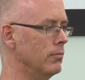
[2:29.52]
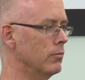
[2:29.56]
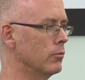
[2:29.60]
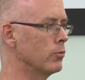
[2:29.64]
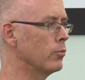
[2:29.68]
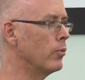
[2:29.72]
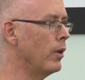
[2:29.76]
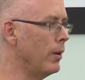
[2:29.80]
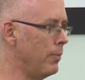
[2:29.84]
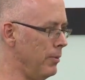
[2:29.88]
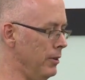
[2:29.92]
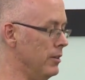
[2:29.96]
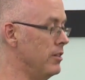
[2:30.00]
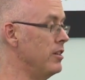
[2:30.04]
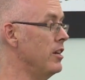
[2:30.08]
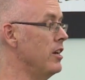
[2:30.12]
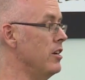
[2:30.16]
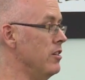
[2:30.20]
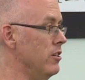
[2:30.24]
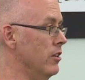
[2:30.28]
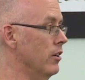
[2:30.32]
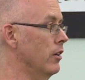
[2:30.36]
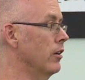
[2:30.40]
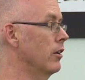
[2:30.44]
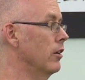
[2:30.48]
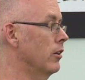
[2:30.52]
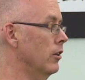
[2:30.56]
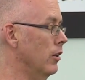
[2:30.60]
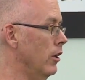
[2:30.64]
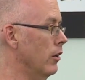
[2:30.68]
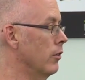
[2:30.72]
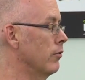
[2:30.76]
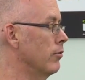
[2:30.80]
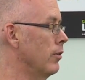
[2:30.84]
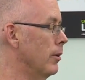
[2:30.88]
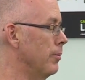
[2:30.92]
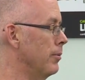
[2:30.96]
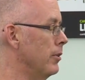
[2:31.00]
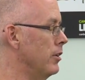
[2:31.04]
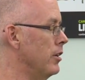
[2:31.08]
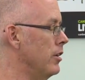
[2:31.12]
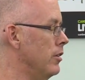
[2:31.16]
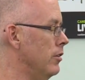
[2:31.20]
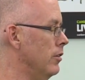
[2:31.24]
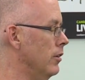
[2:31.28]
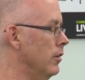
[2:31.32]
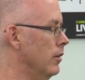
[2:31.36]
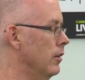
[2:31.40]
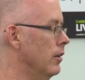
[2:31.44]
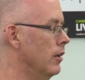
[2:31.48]
repetition, a lot of
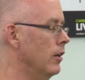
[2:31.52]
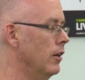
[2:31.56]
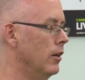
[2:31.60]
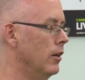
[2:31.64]
repetition.